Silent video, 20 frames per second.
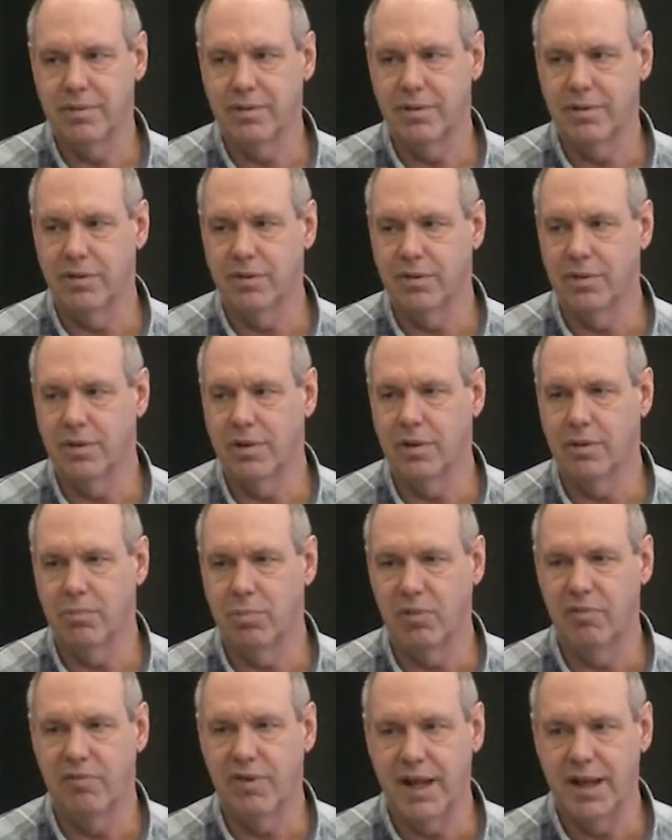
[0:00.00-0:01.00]
You know, it can
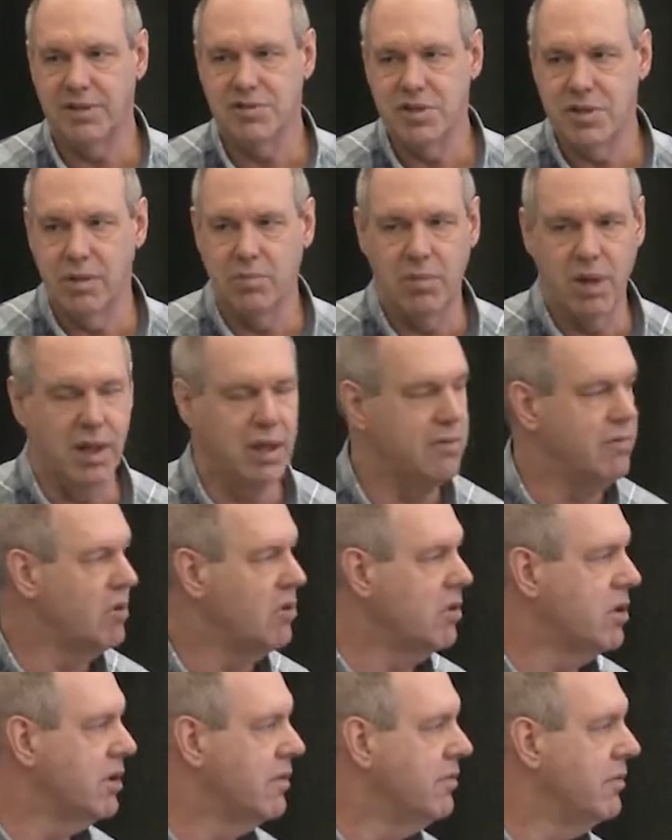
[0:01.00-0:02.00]
provide some
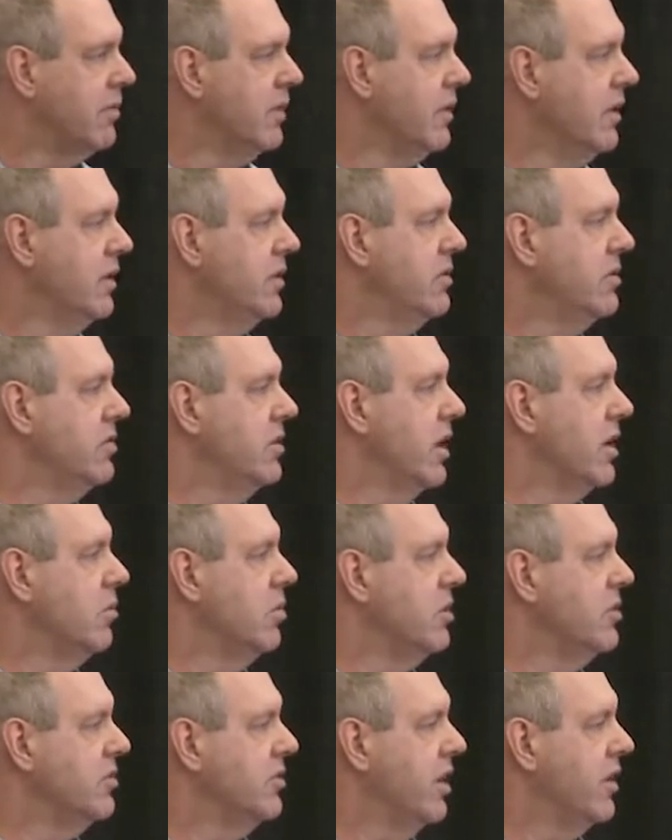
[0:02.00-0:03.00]
level of
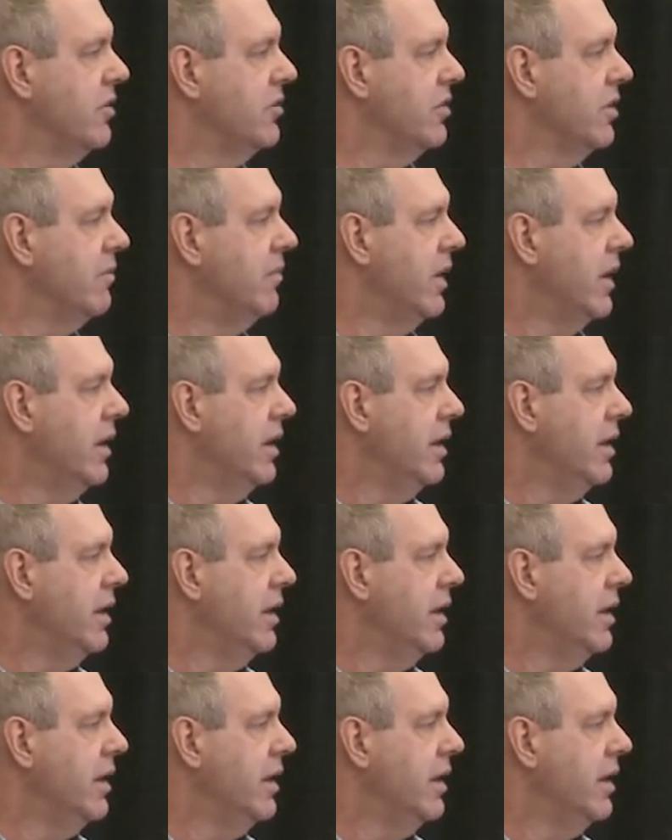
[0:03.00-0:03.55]
stabilization.